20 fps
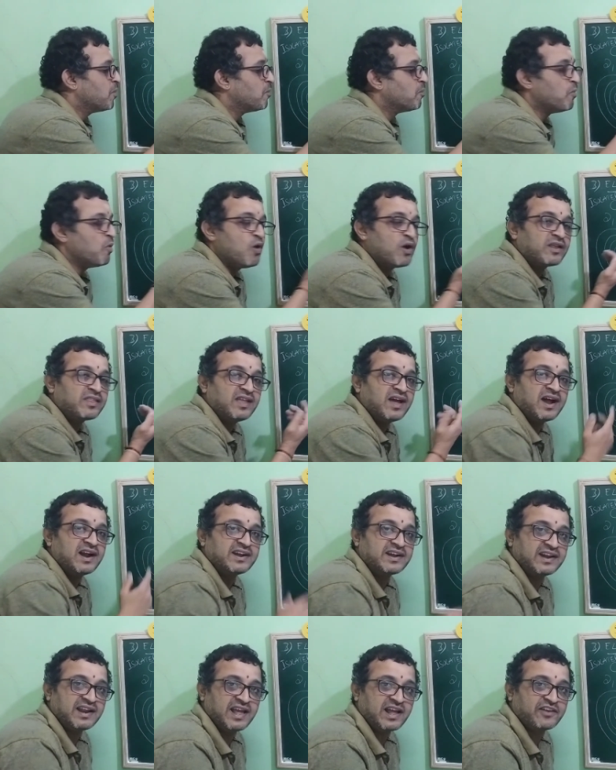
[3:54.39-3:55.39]
More
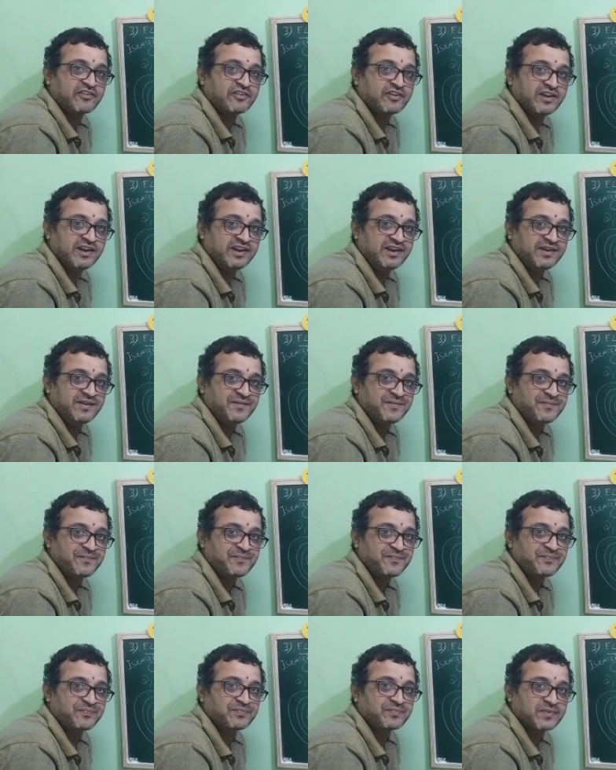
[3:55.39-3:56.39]
the attraction,
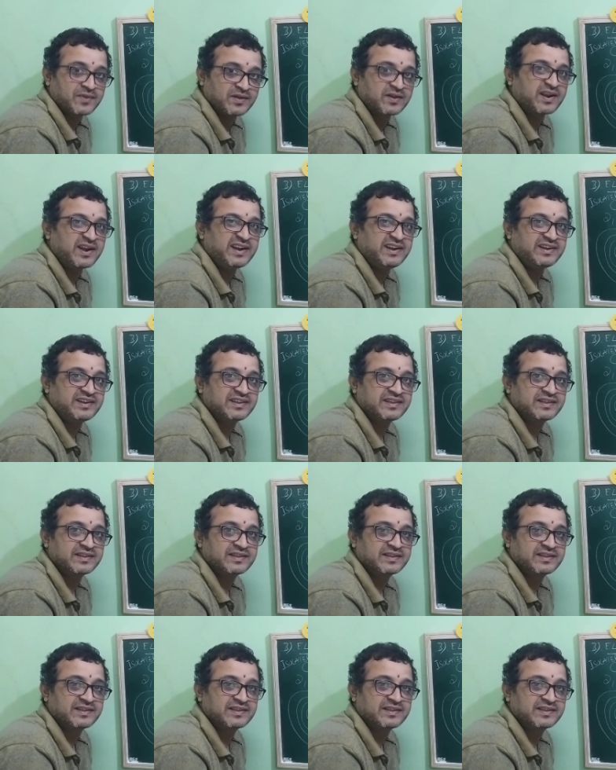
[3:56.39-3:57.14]
right?